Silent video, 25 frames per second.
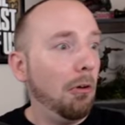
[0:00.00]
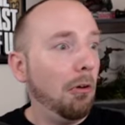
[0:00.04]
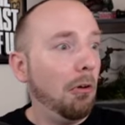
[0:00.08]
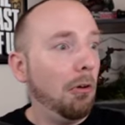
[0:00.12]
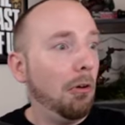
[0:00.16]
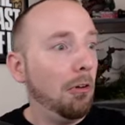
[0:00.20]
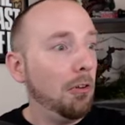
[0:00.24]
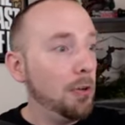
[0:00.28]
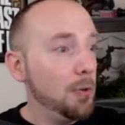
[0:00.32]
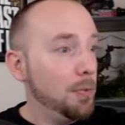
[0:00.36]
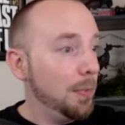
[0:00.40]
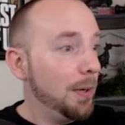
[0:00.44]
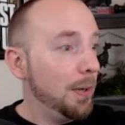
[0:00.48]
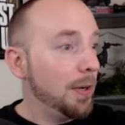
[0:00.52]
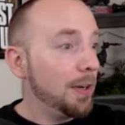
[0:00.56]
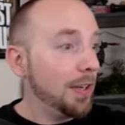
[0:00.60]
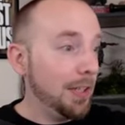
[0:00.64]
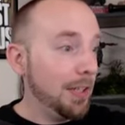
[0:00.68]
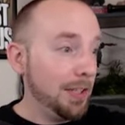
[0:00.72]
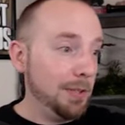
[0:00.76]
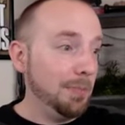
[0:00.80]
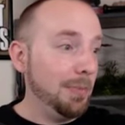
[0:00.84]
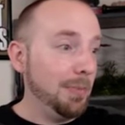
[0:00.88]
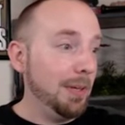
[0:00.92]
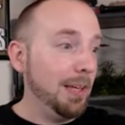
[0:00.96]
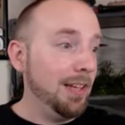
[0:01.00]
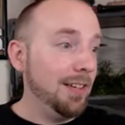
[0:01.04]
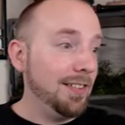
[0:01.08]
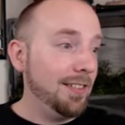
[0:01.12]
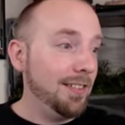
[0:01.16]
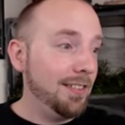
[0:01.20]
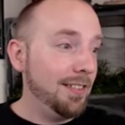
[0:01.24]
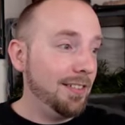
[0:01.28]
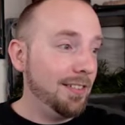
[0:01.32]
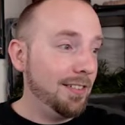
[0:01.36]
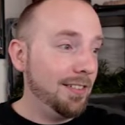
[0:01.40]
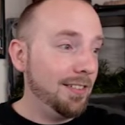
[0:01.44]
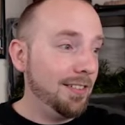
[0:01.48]
You better get to bed.
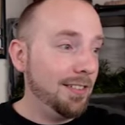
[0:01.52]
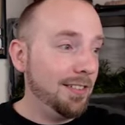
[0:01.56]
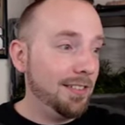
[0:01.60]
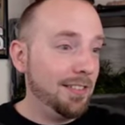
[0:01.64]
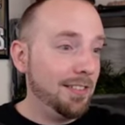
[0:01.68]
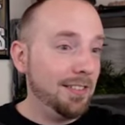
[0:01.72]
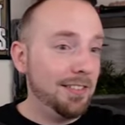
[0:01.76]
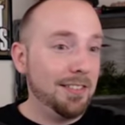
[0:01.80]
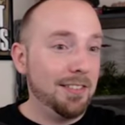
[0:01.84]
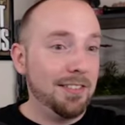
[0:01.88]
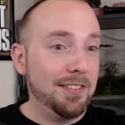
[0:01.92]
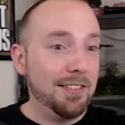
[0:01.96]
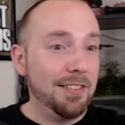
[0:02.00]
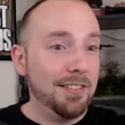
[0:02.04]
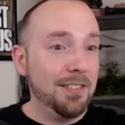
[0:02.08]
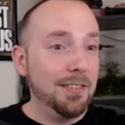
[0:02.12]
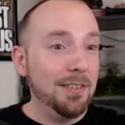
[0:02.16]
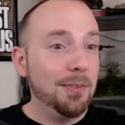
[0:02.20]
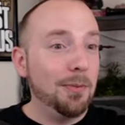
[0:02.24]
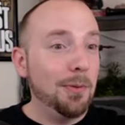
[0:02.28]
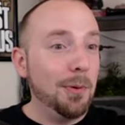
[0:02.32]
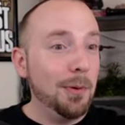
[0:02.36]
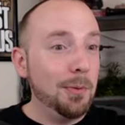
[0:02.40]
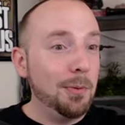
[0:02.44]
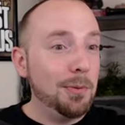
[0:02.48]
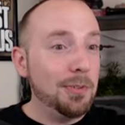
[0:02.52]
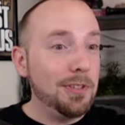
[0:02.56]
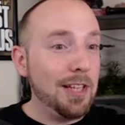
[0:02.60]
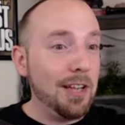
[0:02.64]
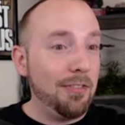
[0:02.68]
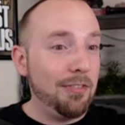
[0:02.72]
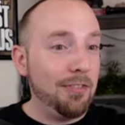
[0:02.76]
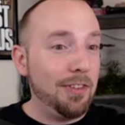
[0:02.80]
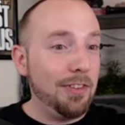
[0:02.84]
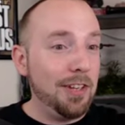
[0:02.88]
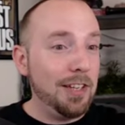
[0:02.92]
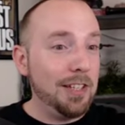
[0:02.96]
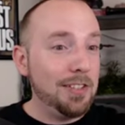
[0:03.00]
What was that
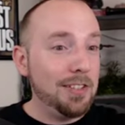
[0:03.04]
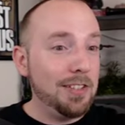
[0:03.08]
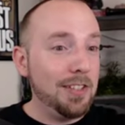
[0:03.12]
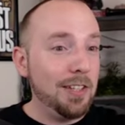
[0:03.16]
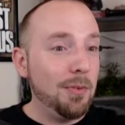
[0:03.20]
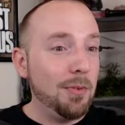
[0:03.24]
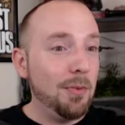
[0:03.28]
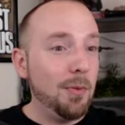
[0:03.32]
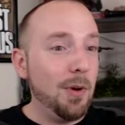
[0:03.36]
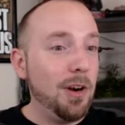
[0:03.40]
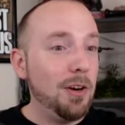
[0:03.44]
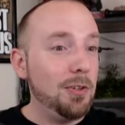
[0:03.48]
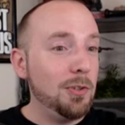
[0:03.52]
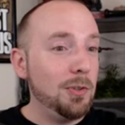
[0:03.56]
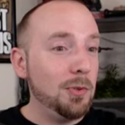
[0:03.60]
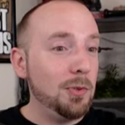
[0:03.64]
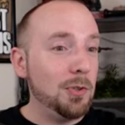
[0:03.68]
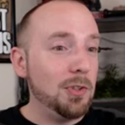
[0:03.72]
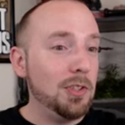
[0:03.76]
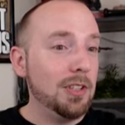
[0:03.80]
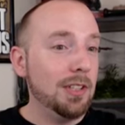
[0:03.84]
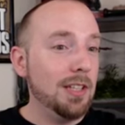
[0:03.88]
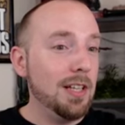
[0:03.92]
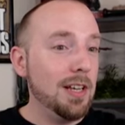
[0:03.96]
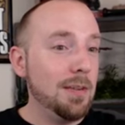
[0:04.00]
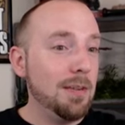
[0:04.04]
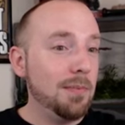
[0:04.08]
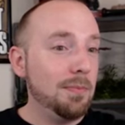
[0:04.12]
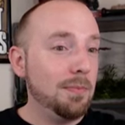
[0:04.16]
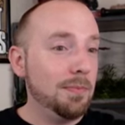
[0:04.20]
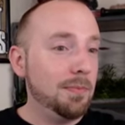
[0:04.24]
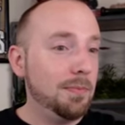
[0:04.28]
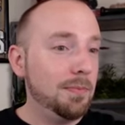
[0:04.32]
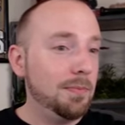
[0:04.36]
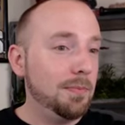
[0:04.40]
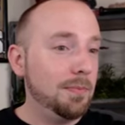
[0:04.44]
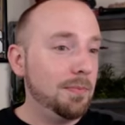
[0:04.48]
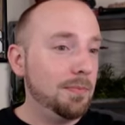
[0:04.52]
face, and why are you still up?
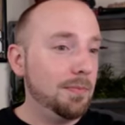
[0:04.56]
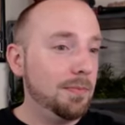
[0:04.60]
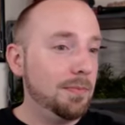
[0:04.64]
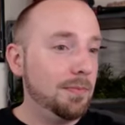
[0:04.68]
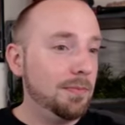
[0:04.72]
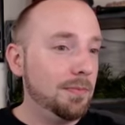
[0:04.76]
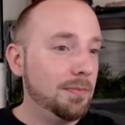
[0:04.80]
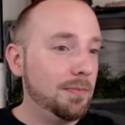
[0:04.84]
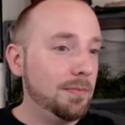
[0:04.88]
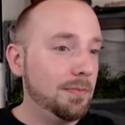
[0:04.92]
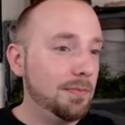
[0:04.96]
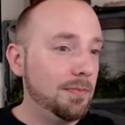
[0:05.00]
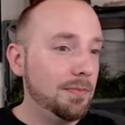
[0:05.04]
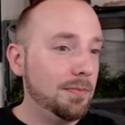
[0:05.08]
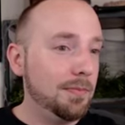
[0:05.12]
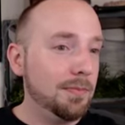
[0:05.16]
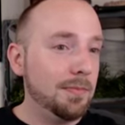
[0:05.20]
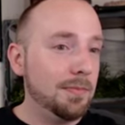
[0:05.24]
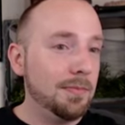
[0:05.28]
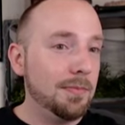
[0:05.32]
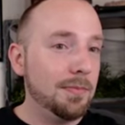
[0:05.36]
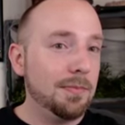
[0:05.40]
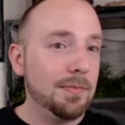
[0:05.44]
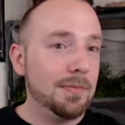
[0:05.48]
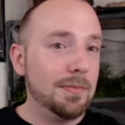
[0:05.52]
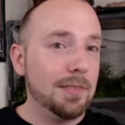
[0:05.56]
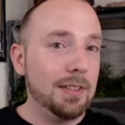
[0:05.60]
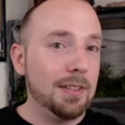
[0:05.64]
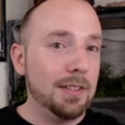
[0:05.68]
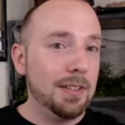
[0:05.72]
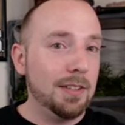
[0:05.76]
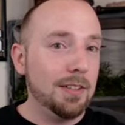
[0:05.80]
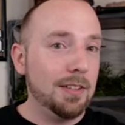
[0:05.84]
Uh.